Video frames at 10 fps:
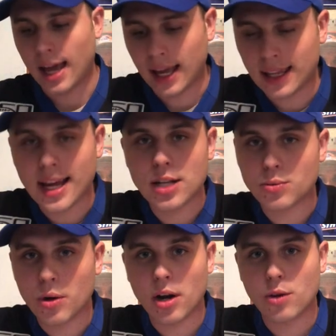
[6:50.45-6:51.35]
and
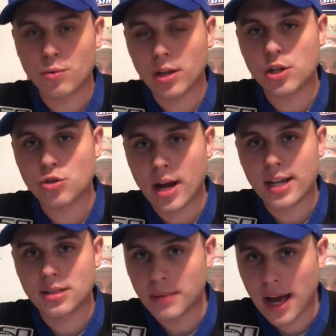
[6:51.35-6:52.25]
that's where it really
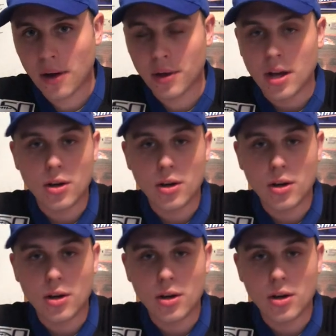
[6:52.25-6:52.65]
drags them down.